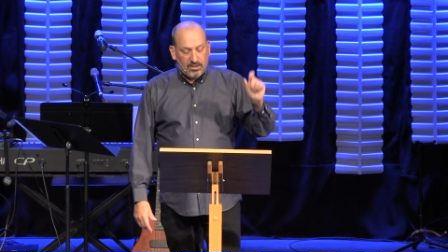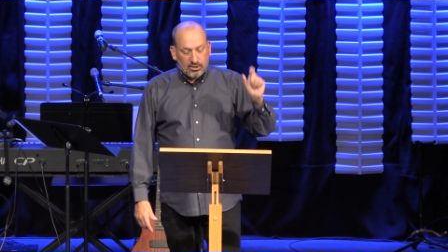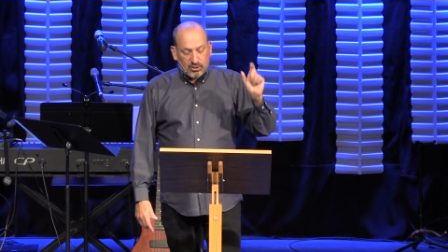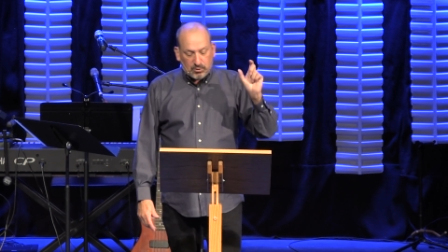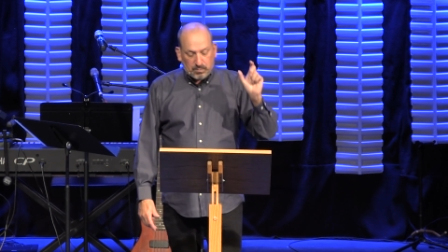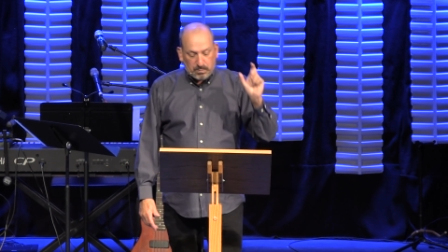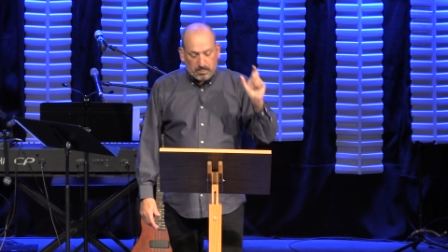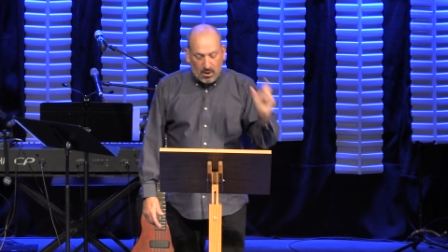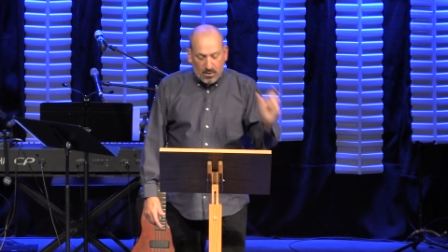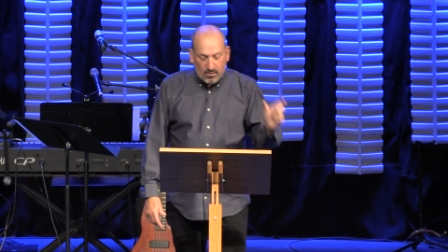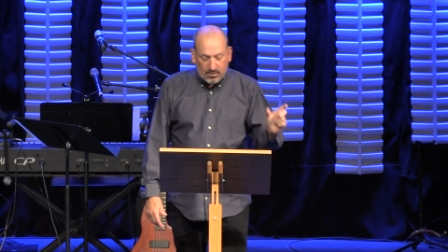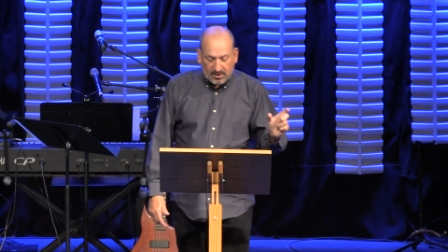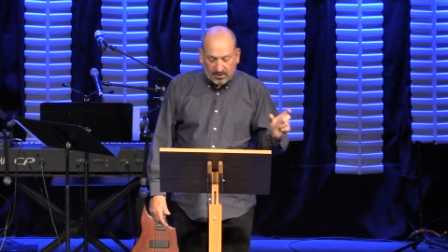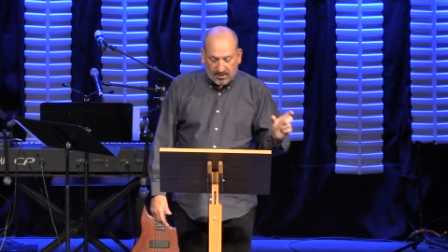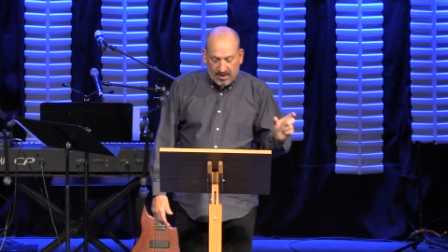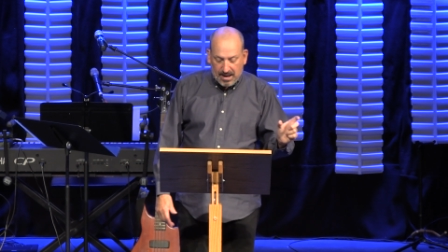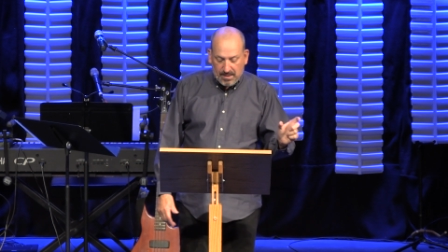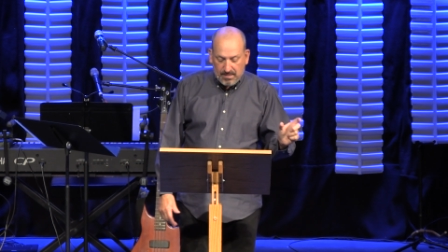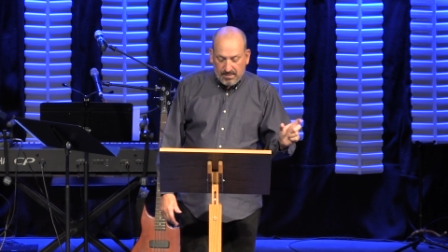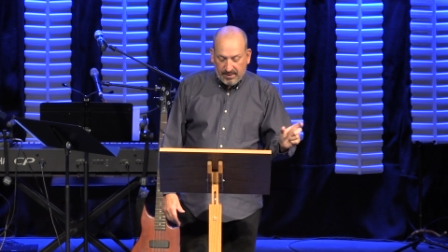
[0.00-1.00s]
spoke to
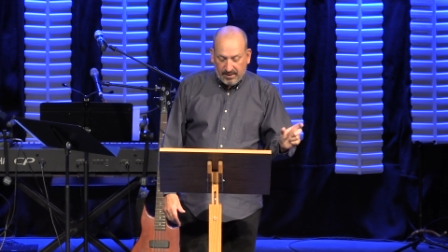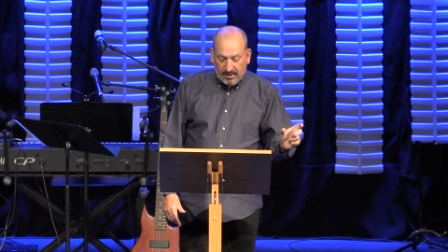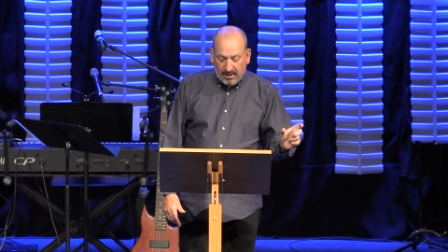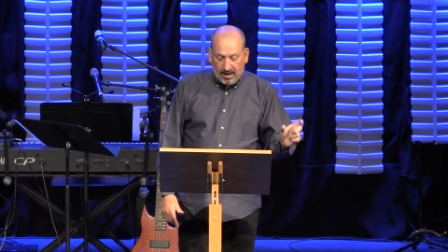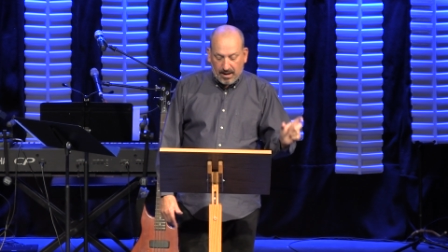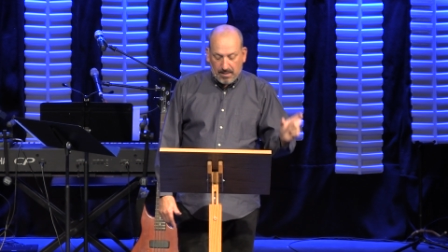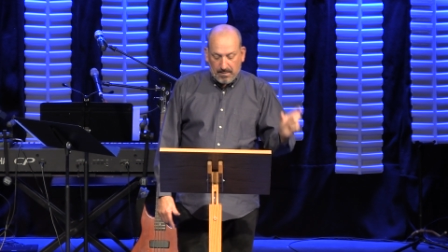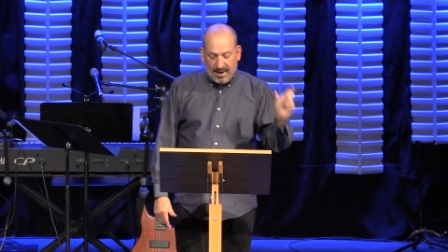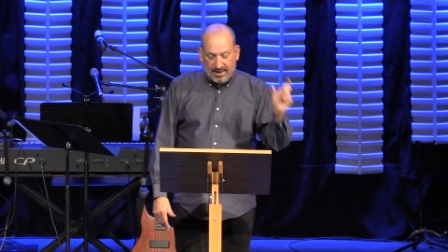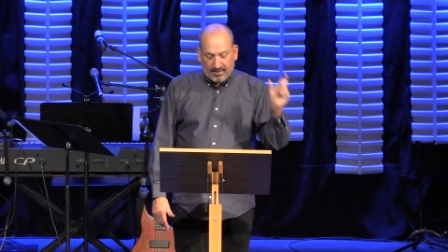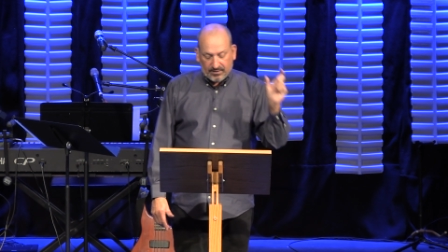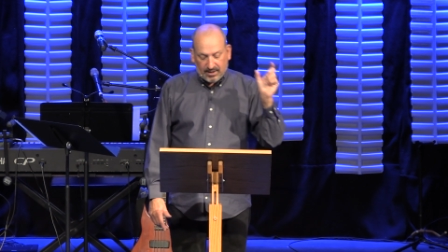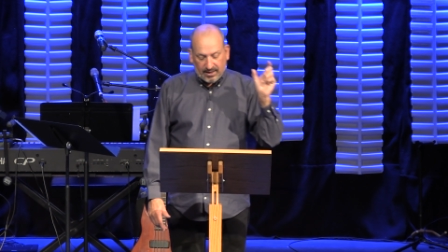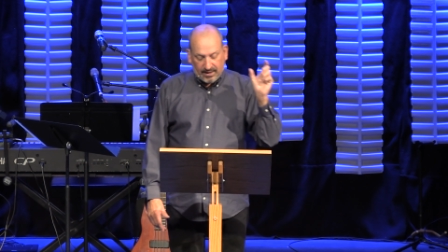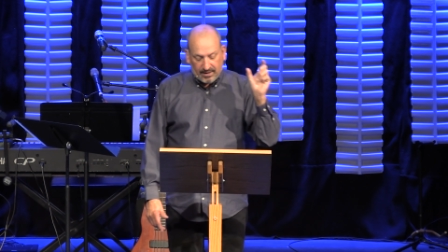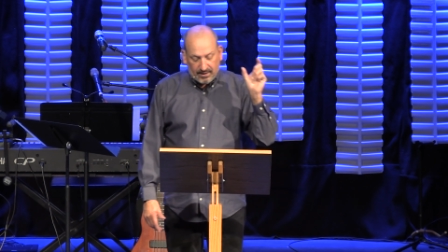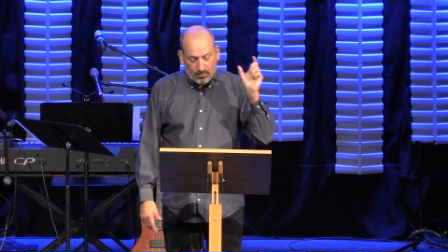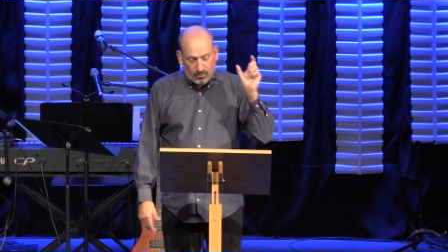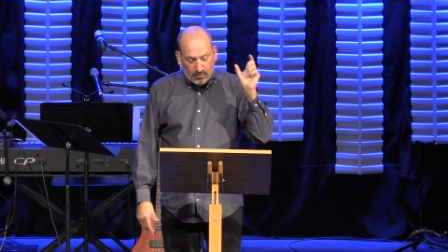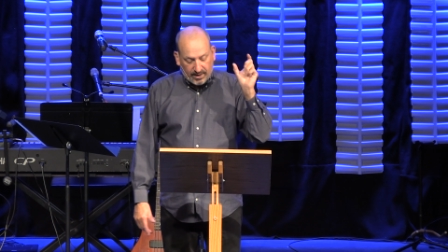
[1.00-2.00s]
them about
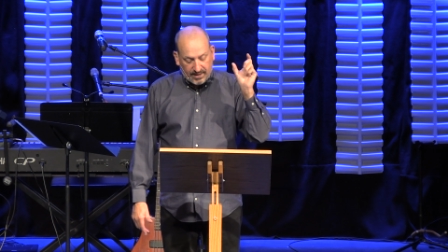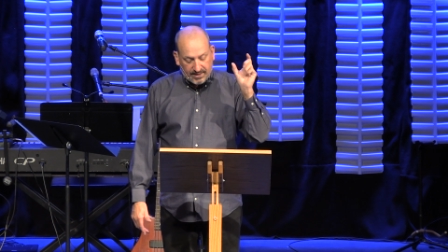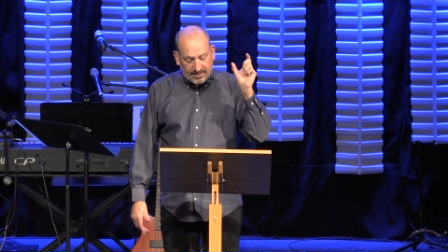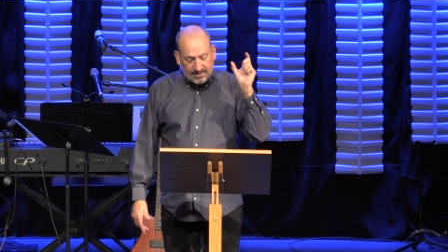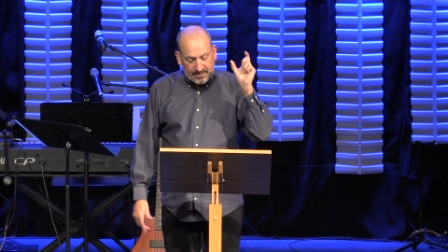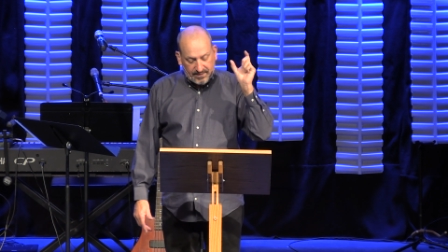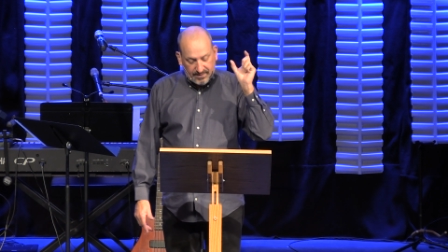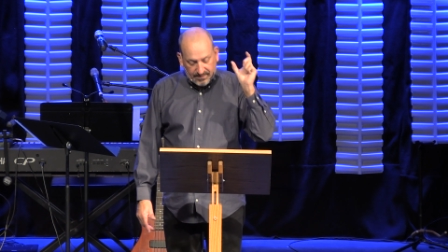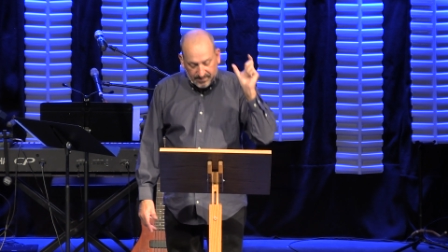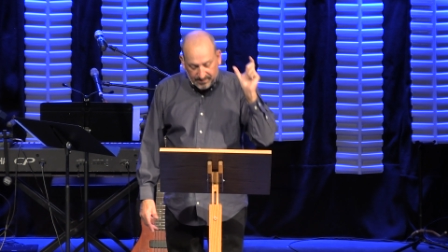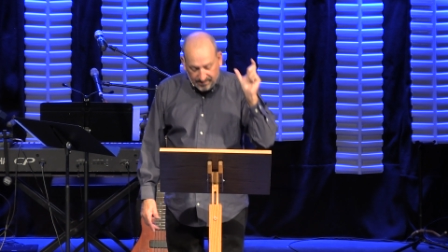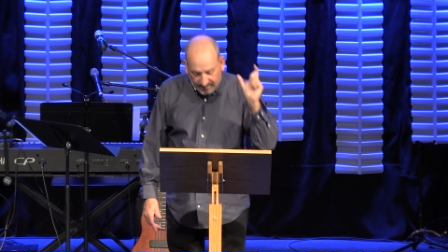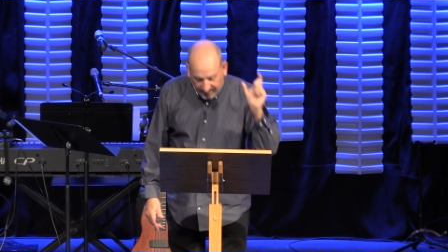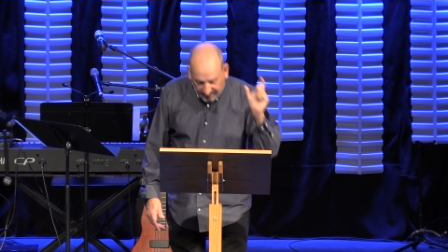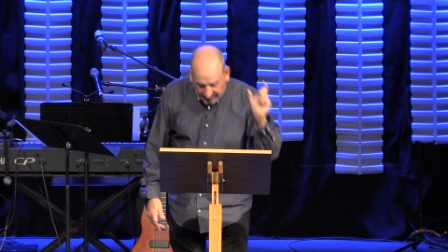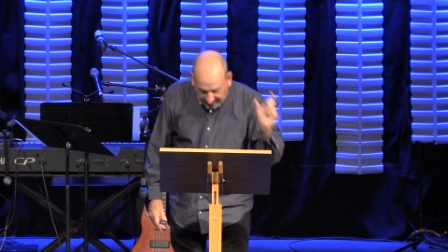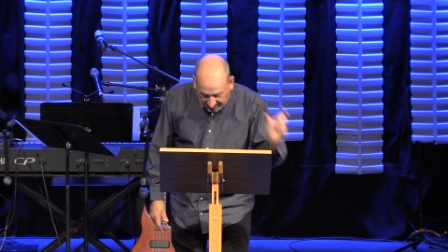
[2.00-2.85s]
the, what is it?